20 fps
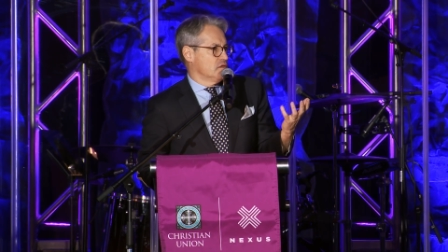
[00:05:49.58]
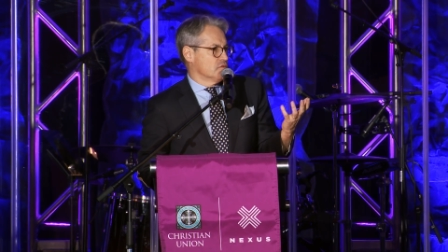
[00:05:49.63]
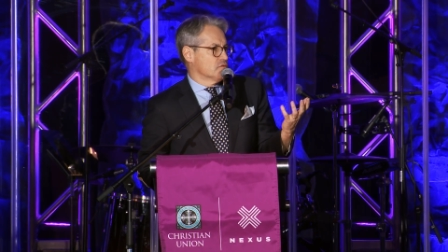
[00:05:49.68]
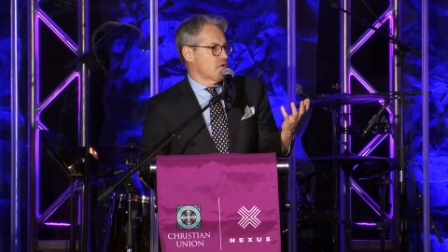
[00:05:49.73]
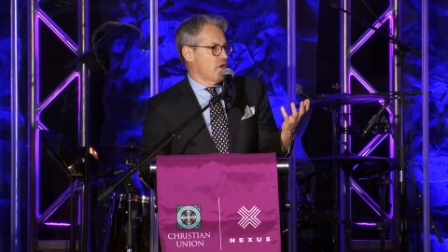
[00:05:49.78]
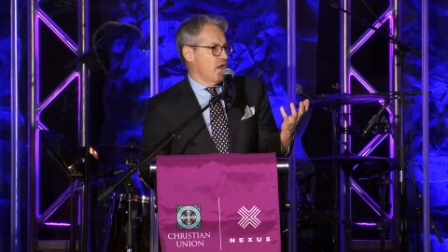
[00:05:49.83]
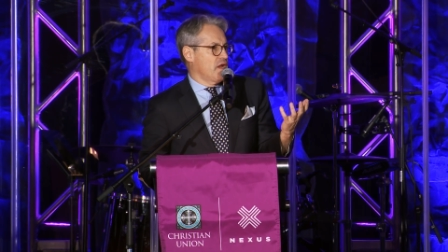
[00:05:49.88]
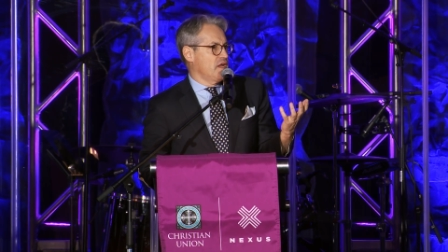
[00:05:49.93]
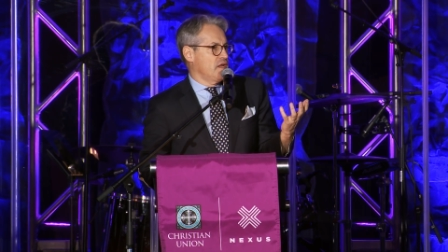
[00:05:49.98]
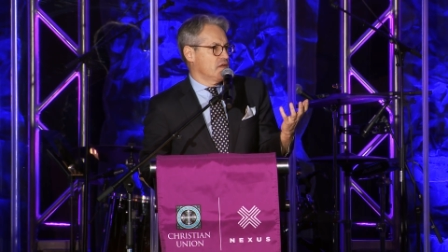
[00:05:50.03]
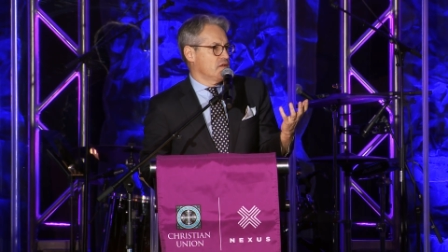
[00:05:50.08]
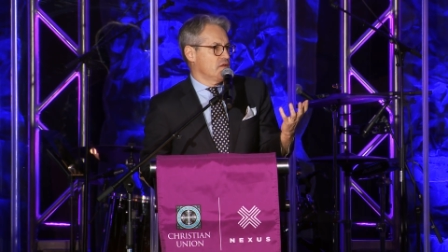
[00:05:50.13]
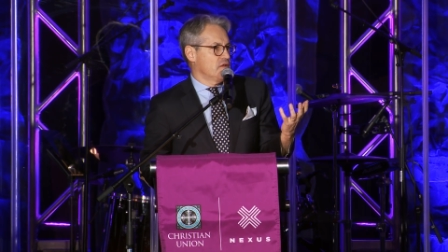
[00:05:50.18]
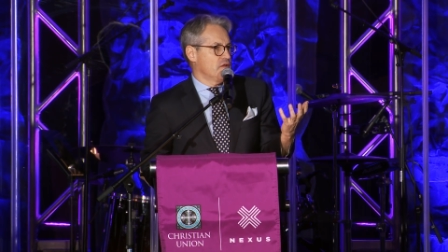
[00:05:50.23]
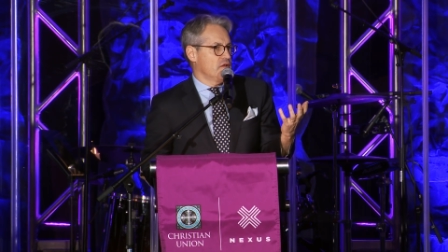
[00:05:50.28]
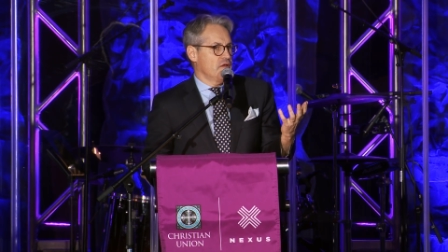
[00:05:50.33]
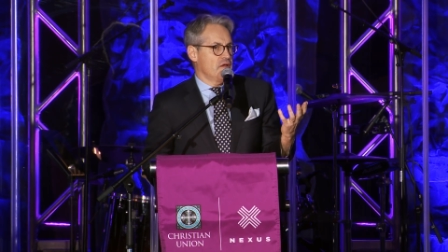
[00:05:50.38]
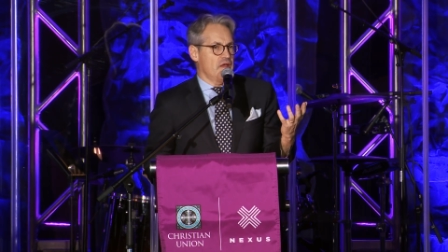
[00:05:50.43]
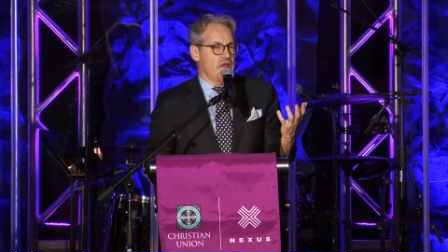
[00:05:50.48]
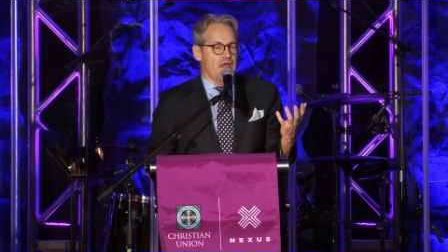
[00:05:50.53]
right?
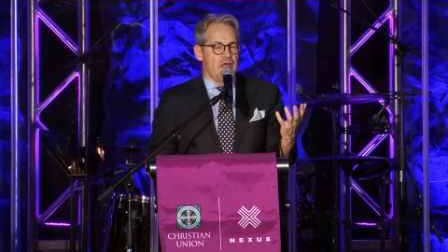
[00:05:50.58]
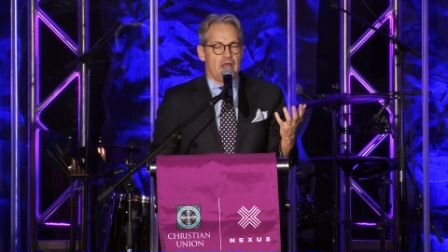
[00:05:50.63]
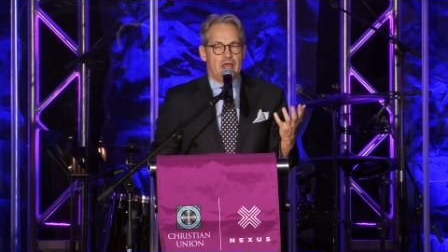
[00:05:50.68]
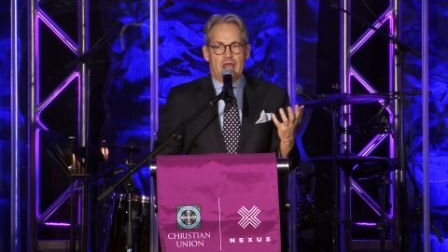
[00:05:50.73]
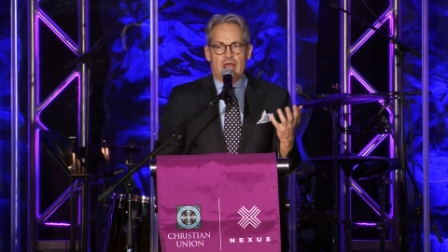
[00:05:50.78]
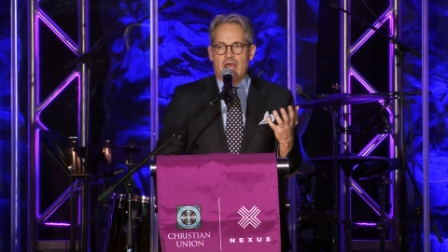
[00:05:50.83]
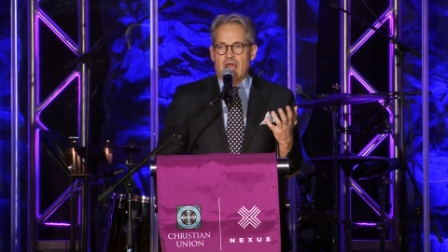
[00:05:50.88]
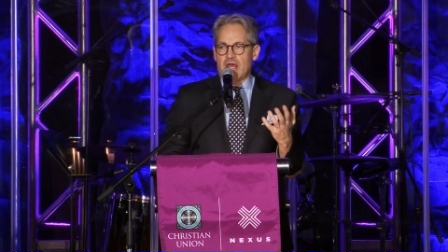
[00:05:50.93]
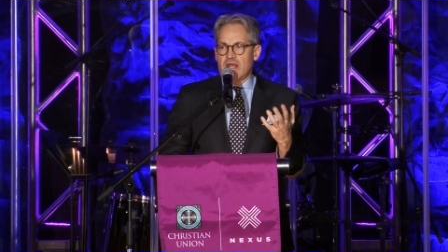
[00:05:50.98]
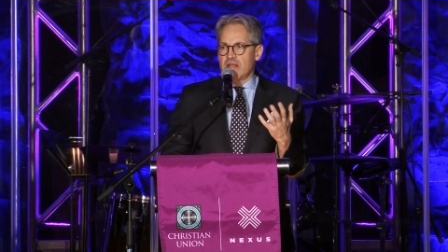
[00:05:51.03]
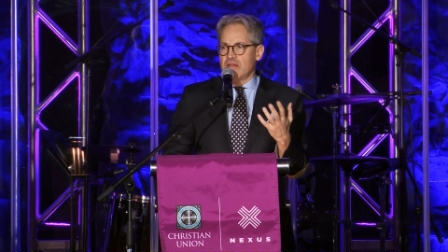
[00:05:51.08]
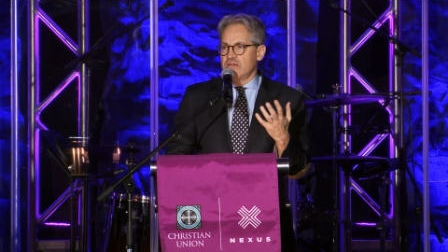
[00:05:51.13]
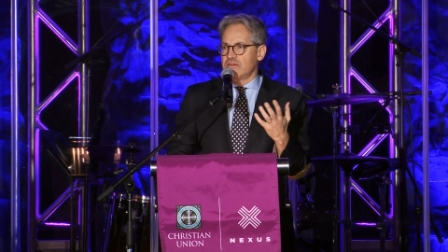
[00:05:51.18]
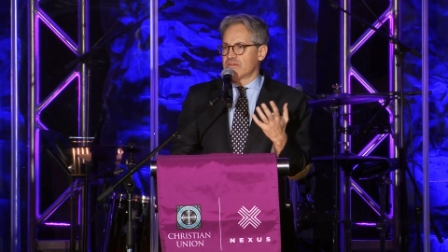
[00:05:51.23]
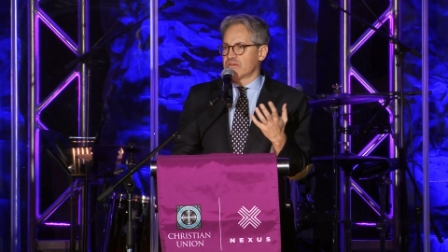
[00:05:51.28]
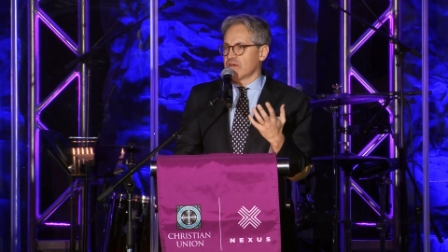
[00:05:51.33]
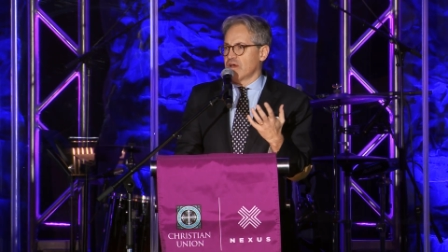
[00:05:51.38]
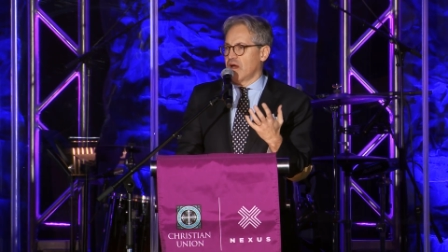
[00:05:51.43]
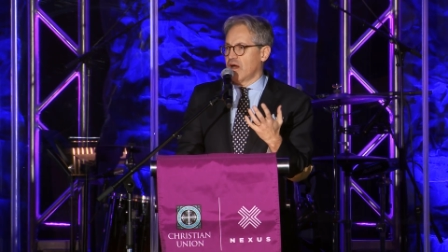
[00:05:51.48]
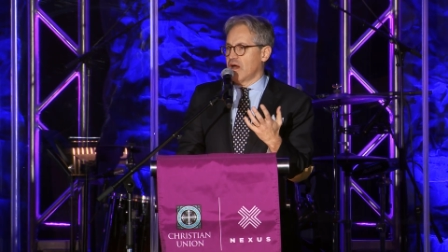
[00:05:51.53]

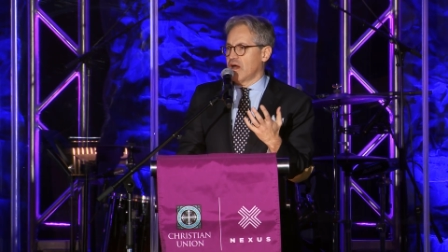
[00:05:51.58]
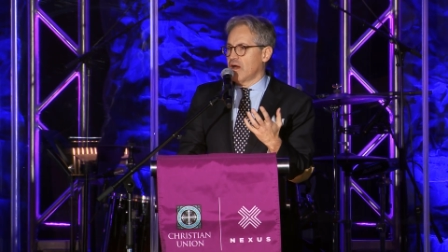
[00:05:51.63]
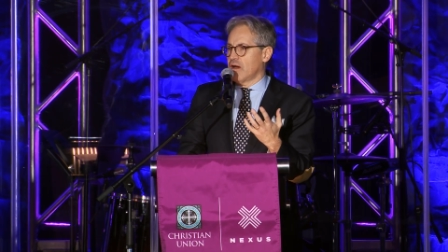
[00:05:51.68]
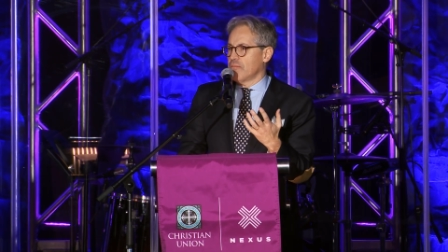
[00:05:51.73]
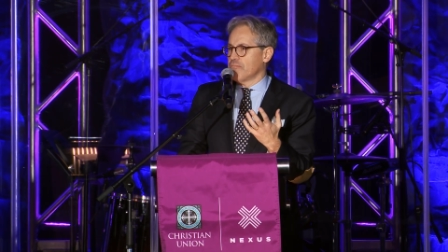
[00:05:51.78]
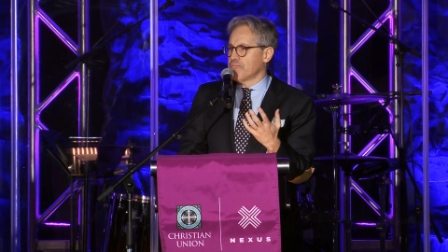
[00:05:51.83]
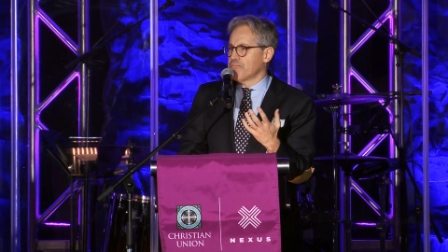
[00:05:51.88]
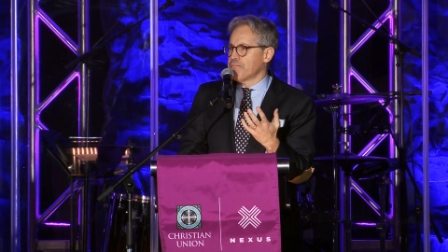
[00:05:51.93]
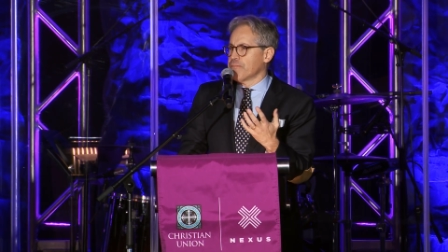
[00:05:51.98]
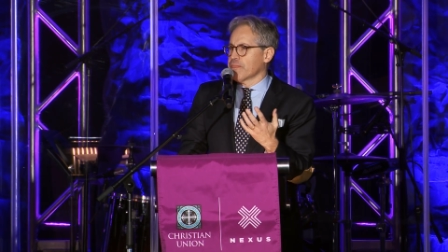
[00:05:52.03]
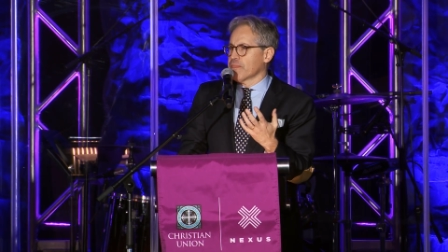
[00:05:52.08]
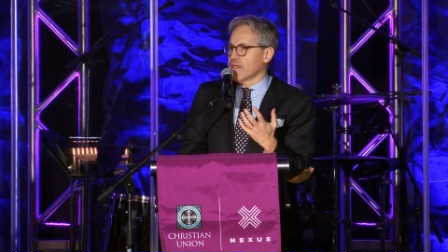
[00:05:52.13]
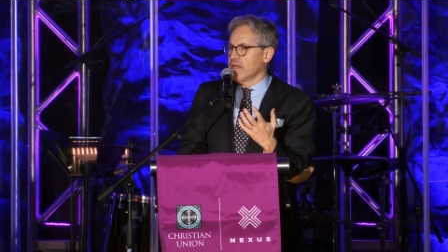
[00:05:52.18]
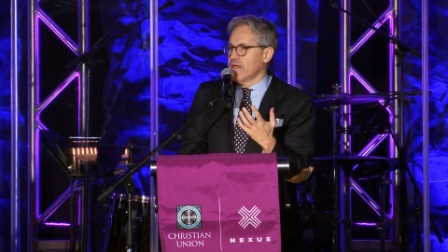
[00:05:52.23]
And um,